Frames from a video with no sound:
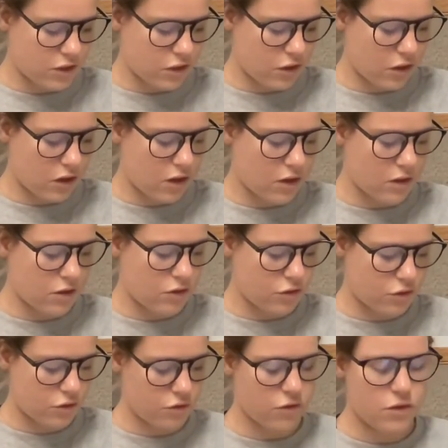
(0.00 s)
on
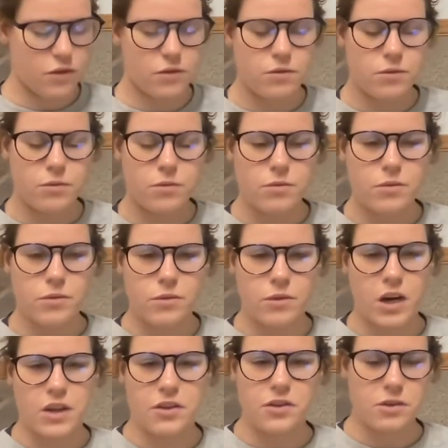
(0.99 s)
truth
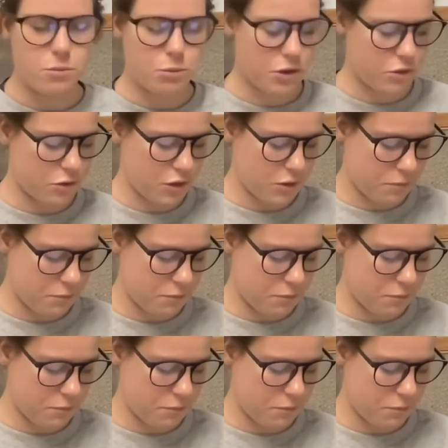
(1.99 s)
rather than beauty.